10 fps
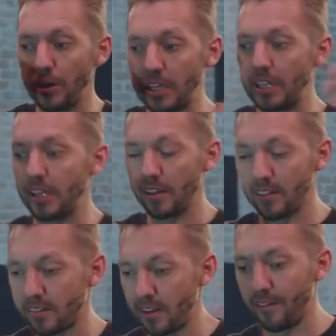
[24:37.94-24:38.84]
we get into
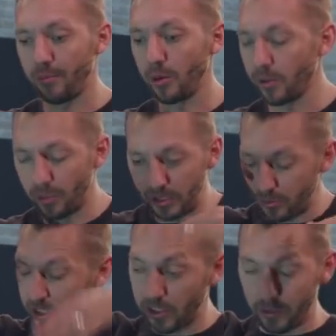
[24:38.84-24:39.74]
this stuff, we're, we're,
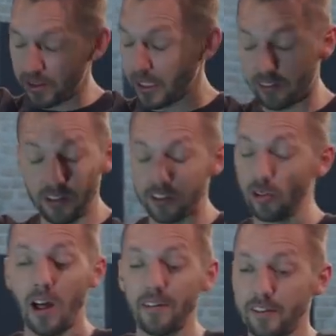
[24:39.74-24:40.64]
we're dealing with things that are
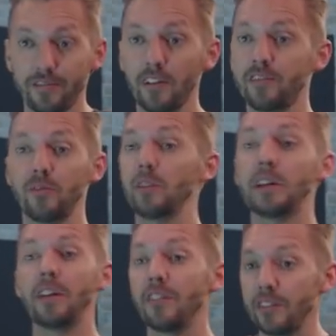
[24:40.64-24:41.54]
too lofty for us to
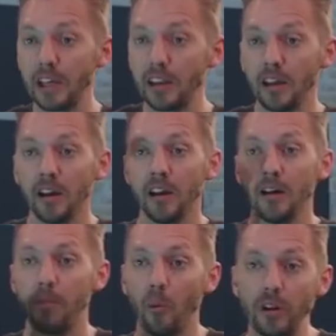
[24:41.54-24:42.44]
really understand.
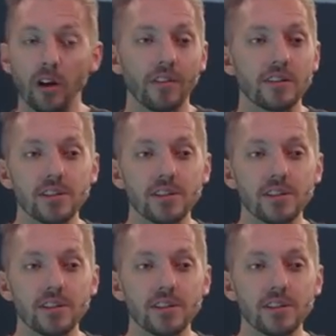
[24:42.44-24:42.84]
But we know that